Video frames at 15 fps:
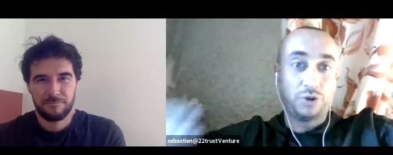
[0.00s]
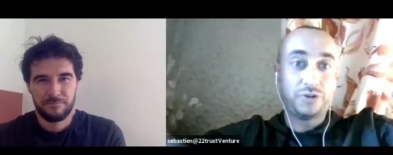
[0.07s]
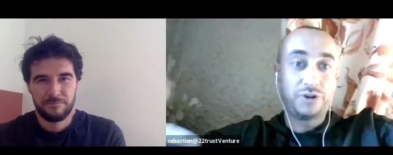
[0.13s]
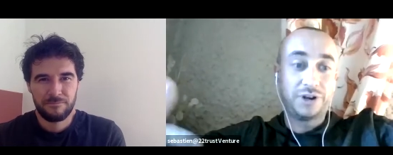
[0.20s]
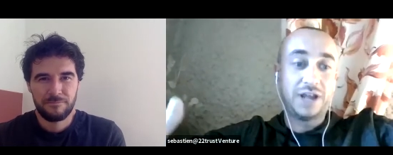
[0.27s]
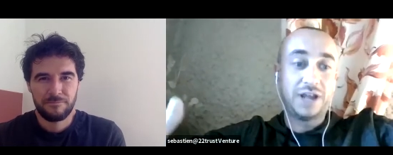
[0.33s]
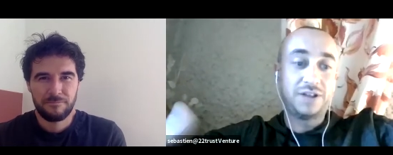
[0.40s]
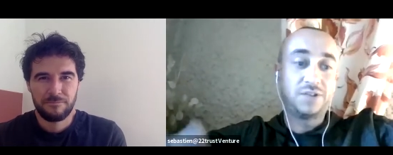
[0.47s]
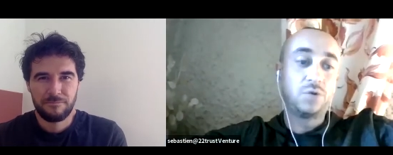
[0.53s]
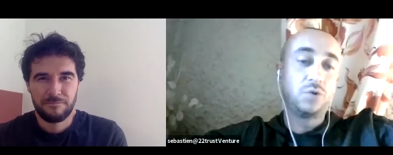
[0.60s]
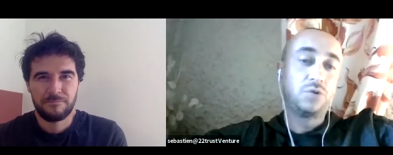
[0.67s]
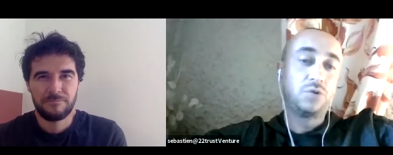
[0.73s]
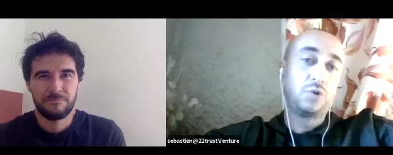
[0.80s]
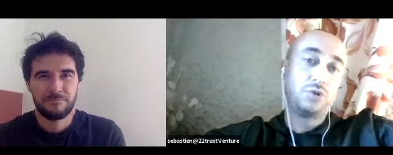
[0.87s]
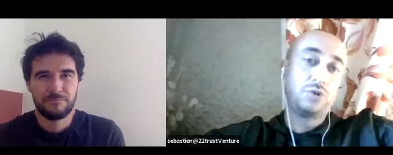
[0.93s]
Speaker 1: that so so
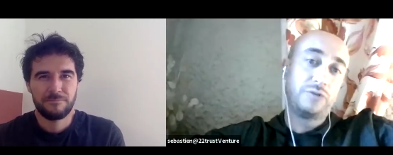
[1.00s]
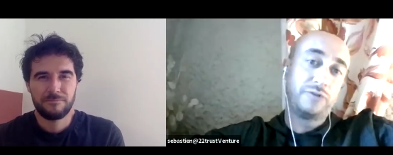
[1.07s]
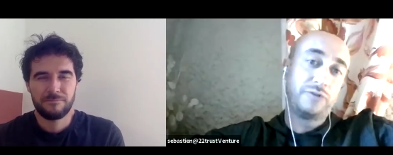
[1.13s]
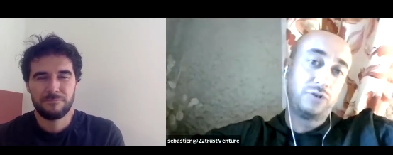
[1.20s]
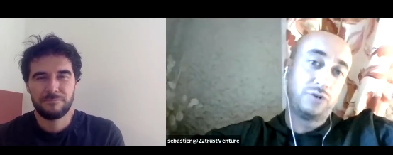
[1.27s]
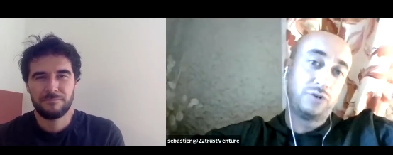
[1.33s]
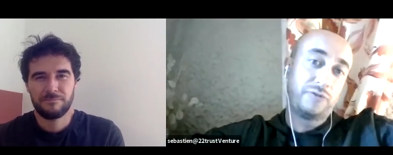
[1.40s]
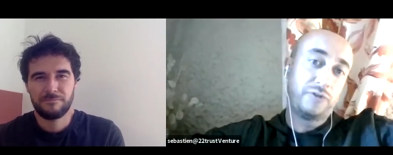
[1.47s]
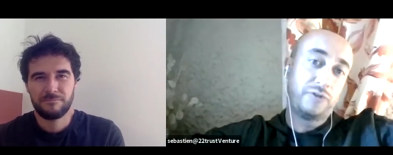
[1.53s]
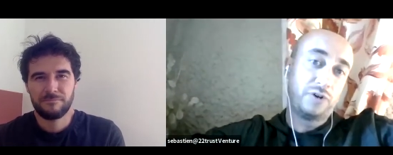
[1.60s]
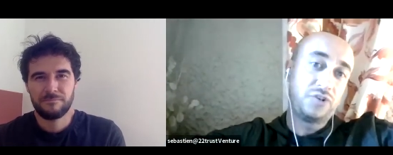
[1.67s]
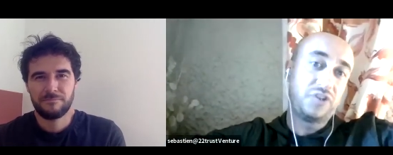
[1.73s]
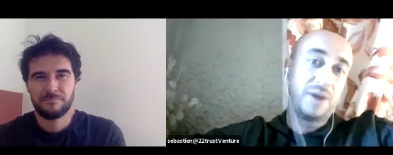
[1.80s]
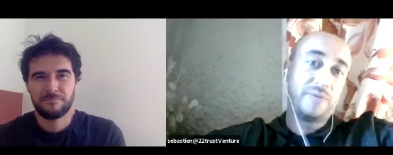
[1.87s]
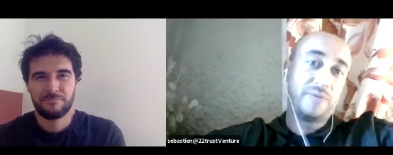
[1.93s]
the the first
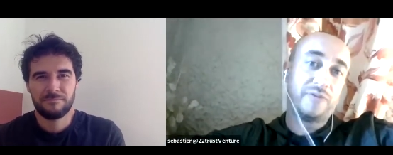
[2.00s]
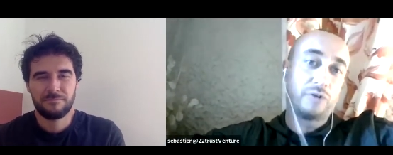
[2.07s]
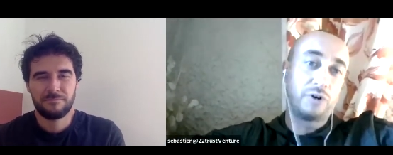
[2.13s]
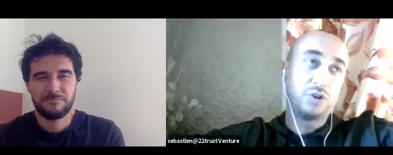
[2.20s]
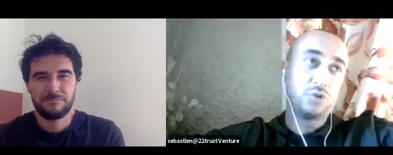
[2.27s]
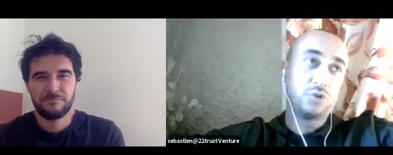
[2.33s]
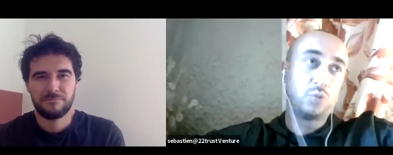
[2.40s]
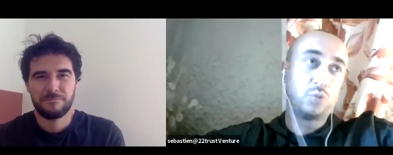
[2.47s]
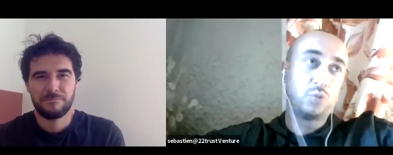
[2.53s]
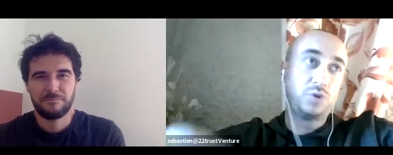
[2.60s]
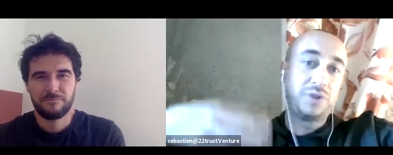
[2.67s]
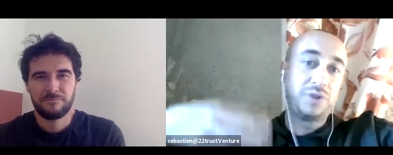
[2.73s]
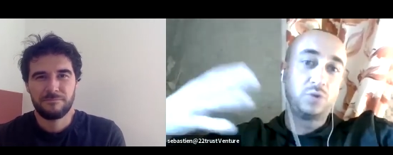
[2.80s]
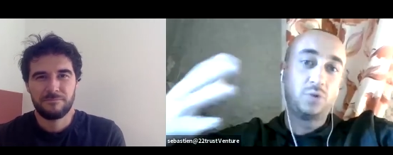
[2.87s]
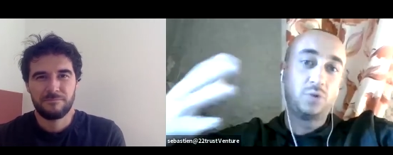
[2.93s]
step for us would be to
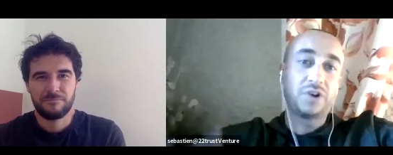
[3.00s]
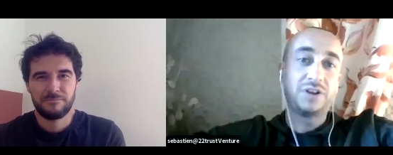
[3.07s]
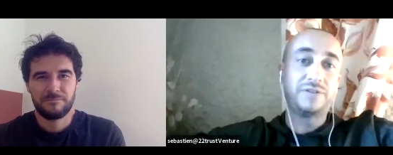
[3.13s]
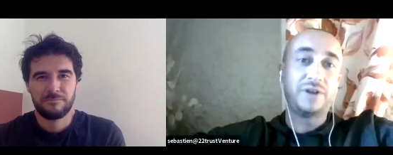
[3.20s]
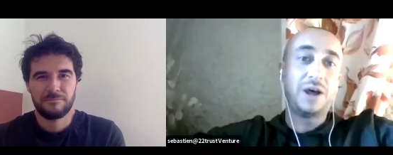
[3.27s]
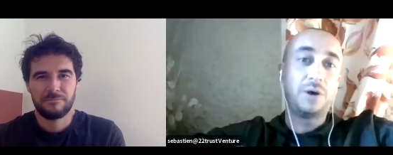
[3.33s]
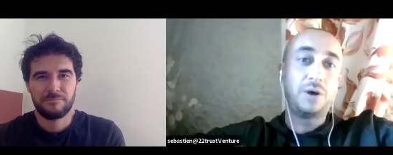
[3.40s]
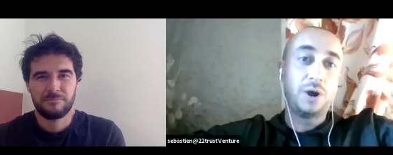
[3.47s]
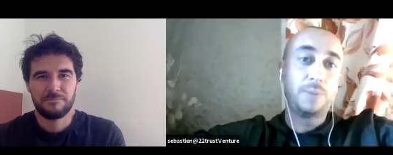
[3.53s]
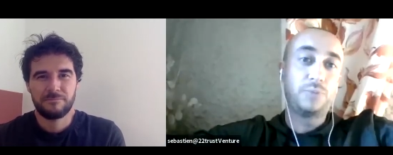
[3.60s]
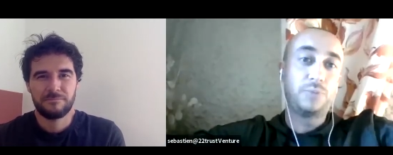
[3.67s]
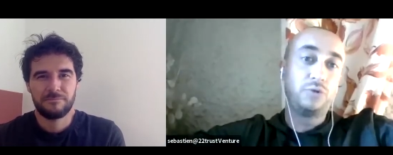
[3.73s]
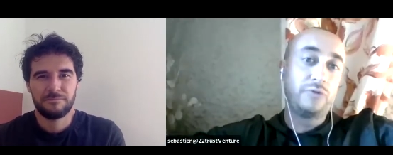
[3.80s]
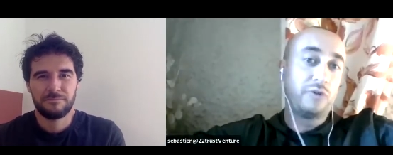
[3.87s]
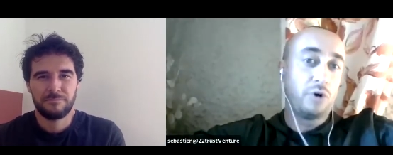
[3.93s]
sign up to
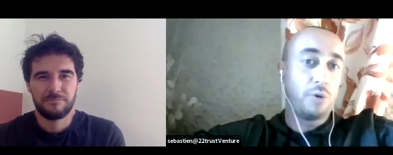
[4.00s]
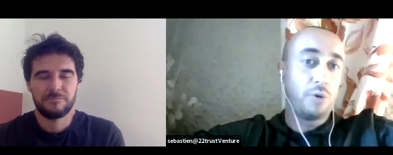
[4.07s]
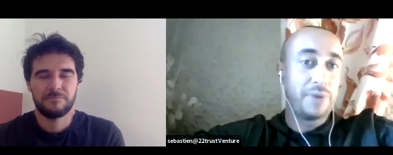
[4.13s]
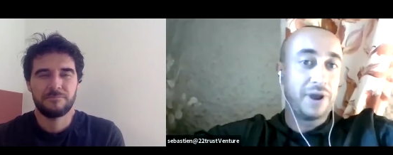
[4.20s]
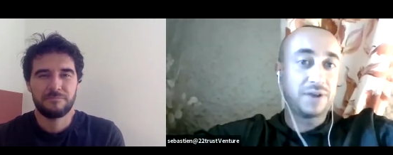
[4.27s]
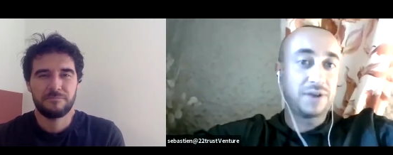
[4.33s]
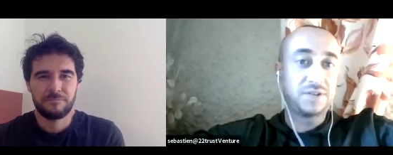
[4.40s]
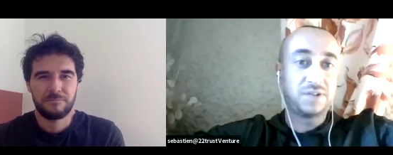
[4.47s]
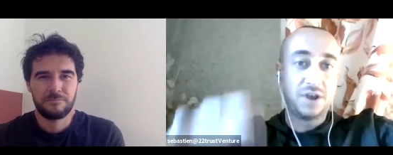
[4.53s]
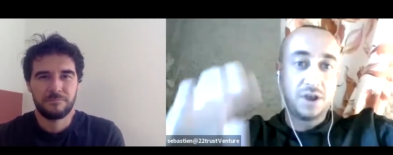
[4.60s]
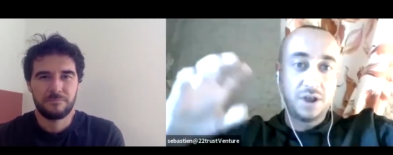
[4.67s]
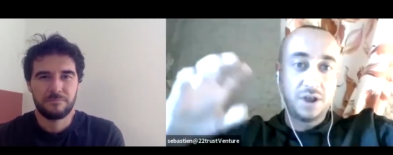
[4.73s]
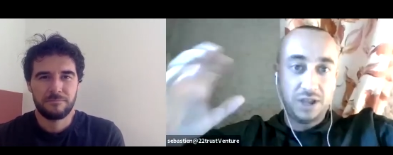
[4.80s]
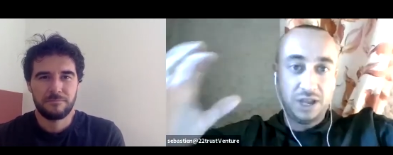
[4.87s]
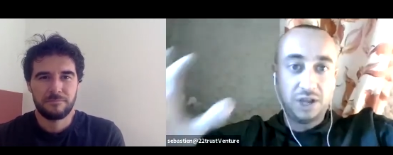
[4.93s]
four banks
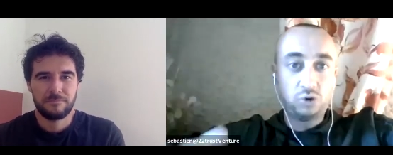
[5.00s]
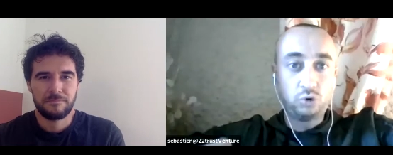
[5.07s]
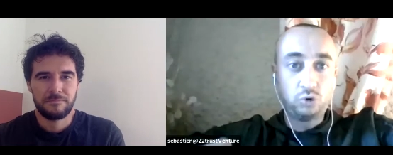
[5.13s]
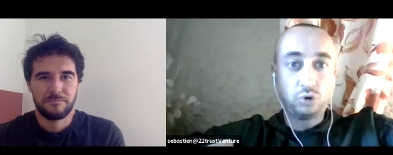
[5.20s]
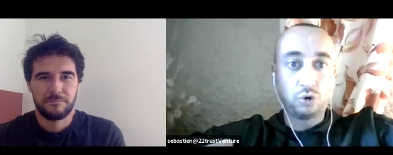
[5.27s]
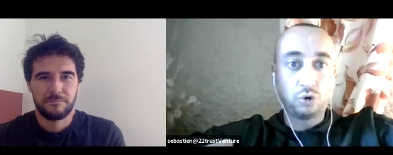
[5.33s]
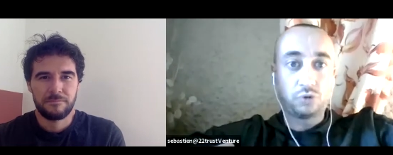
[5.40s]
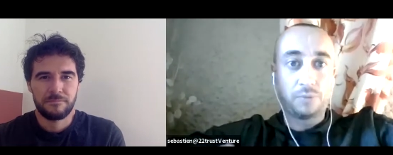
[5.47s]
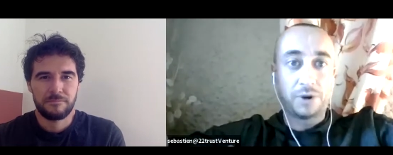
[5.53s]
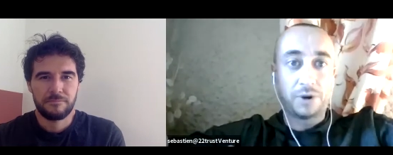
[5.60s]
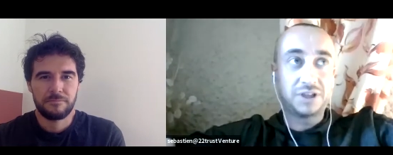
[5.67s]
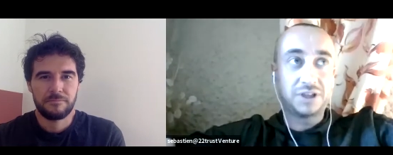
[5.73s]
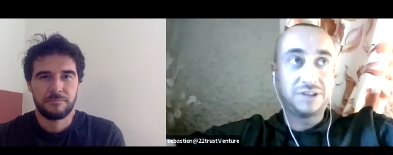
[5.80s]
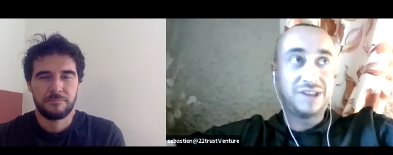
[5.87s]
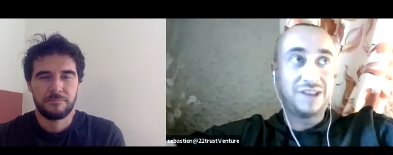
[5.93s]
into those market
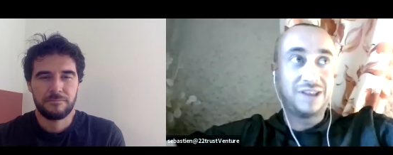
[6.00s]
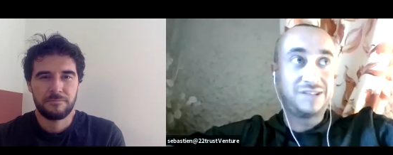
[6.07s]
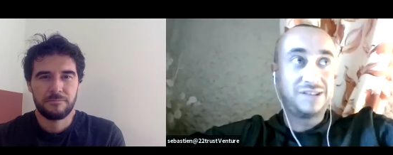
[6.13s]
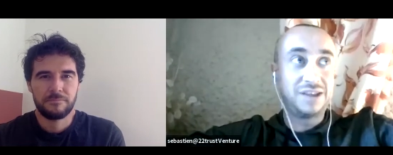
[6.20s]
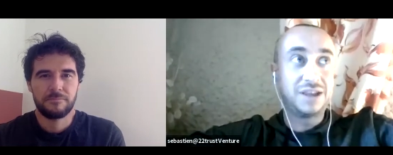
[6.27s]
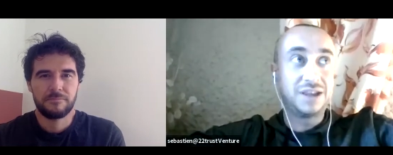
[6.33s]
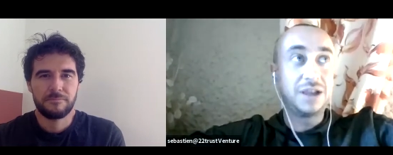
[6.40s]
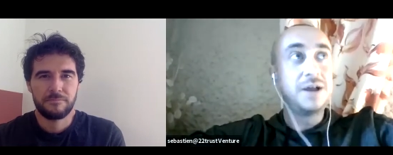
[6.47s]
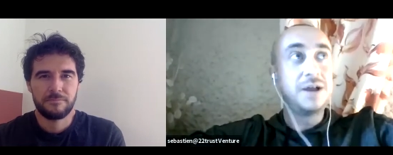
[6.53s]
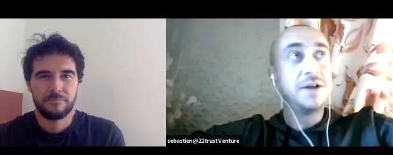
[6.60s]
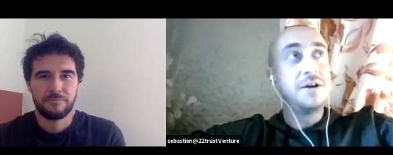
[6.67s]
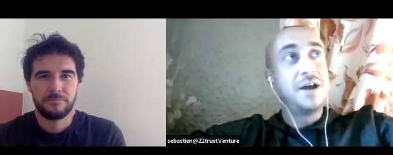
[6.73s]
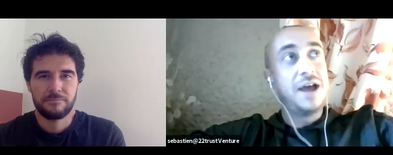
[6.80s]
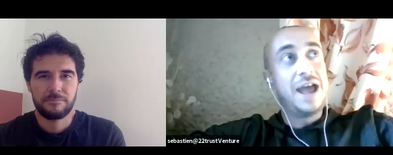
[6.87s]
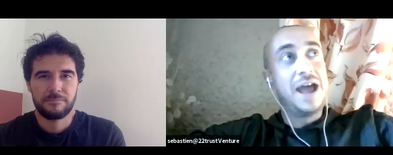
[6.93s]
testing
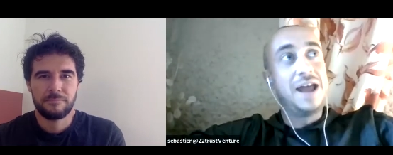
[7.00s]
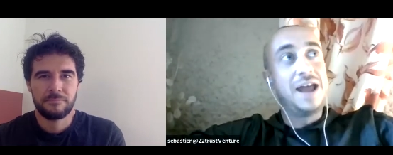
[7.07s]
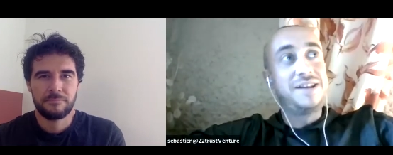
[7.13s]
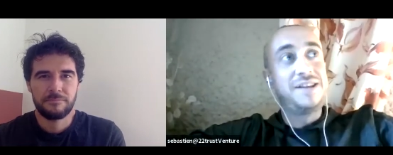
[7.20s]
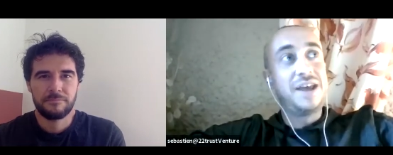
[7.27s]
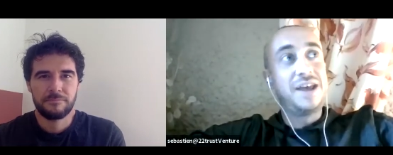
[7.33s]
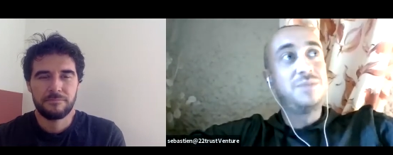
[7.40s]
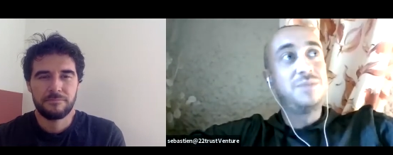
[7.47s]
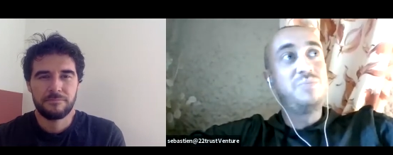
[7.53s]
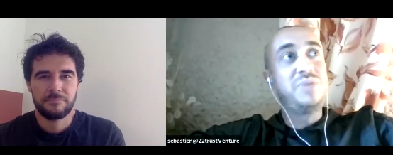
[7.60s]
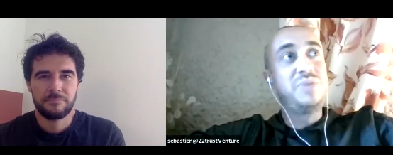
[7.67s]
and then be